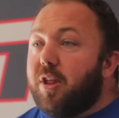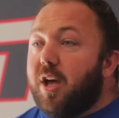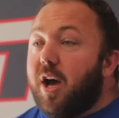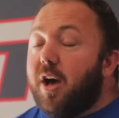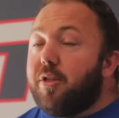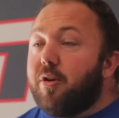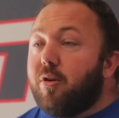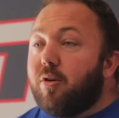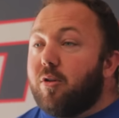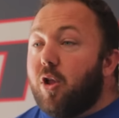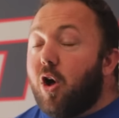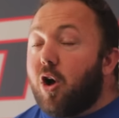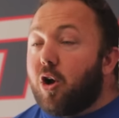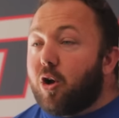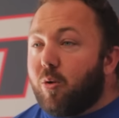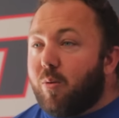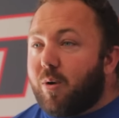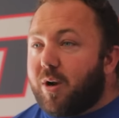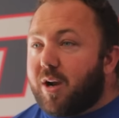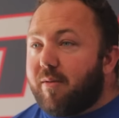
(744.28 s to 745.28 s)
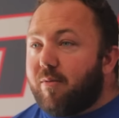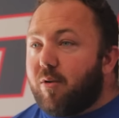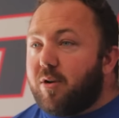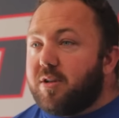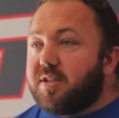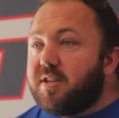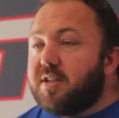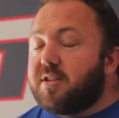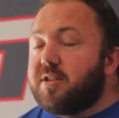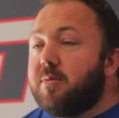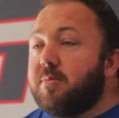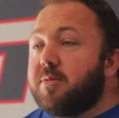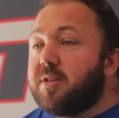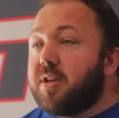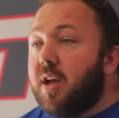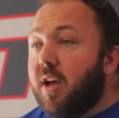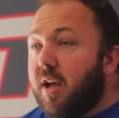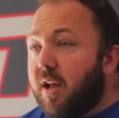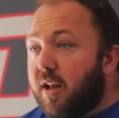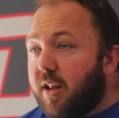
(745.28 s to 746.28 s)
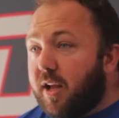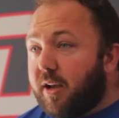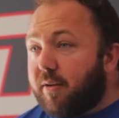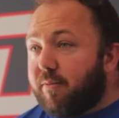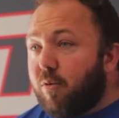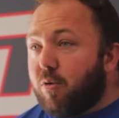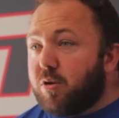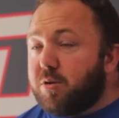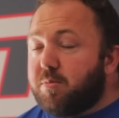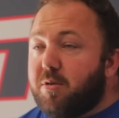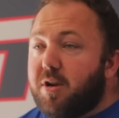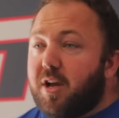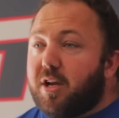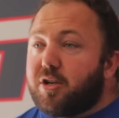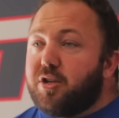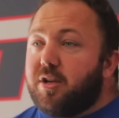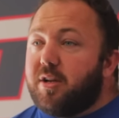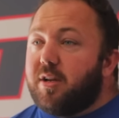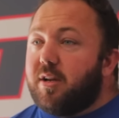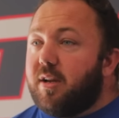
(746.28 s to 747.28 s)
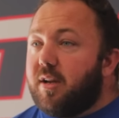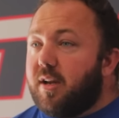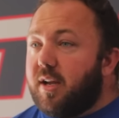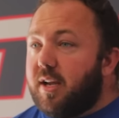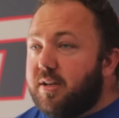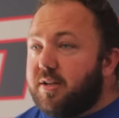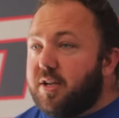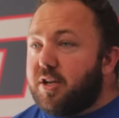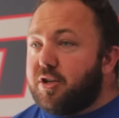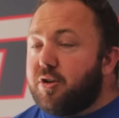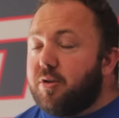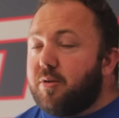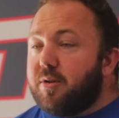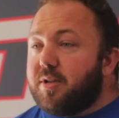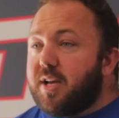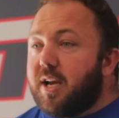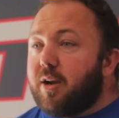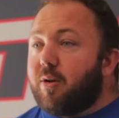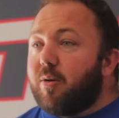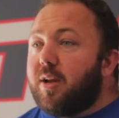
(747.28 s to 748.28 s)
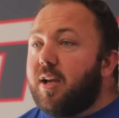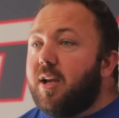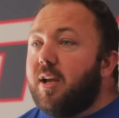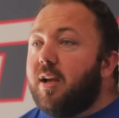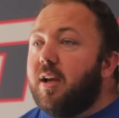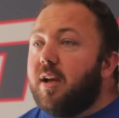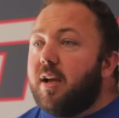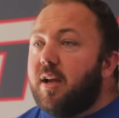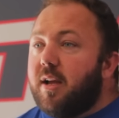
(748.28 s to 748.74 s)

the other longer recovering systems like force production and tissue integrity